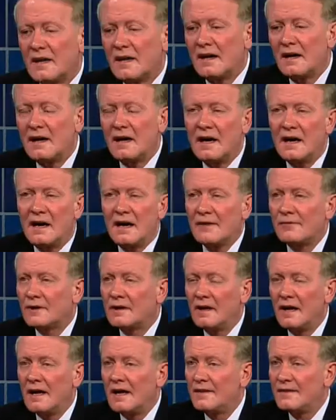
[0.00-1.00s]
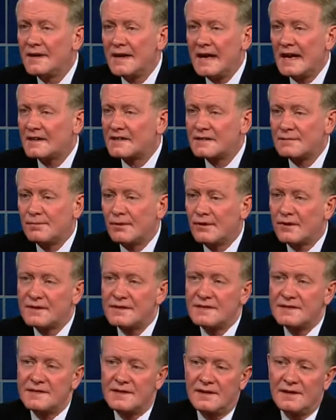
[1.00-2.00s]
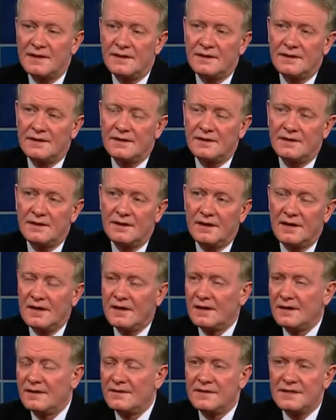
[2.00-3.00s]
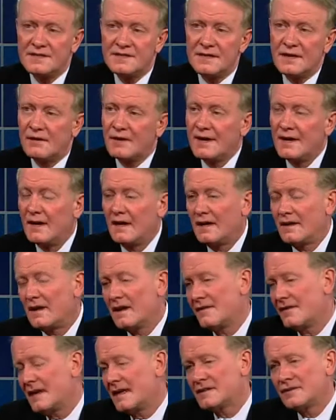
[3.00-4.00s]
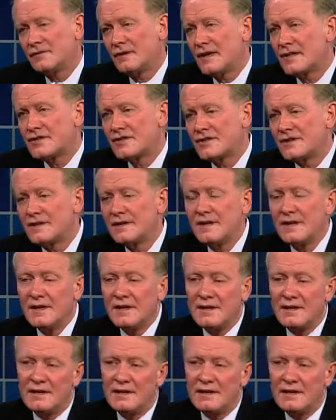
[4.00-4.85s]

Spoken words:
I rely on the experts in this area on that question,